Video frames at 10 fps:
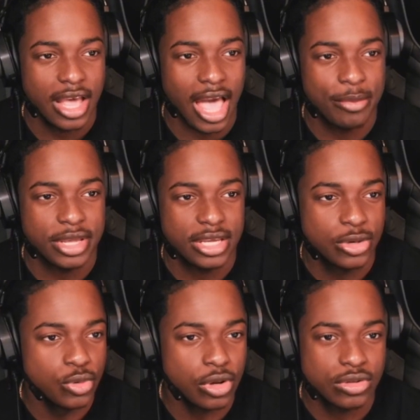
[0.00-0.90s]
I mean,
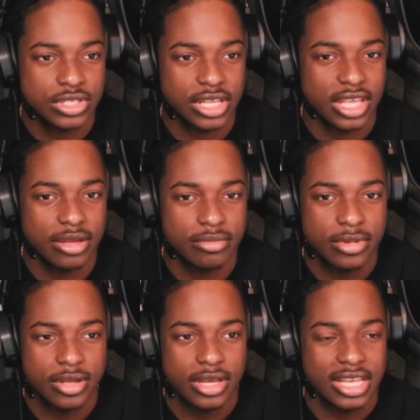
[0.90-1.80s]
kudos to
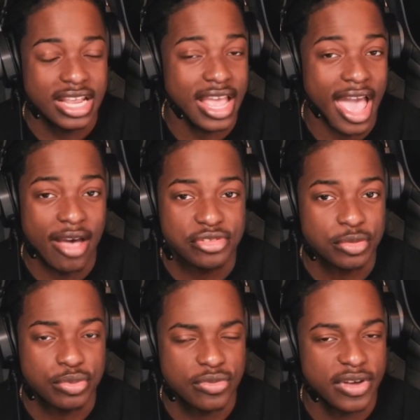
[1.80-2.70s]
him. He didn't have
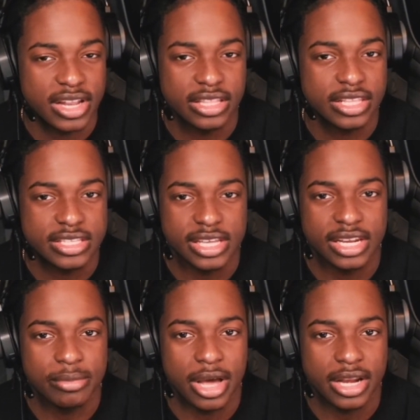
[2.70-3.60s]
to prove anything to
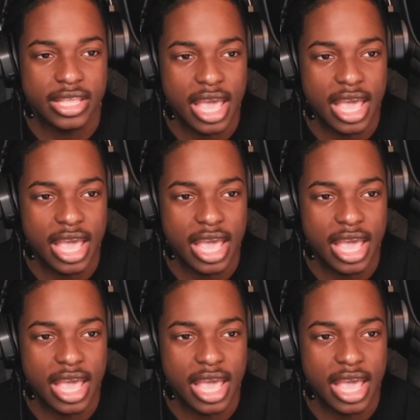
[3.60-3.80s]
anybody.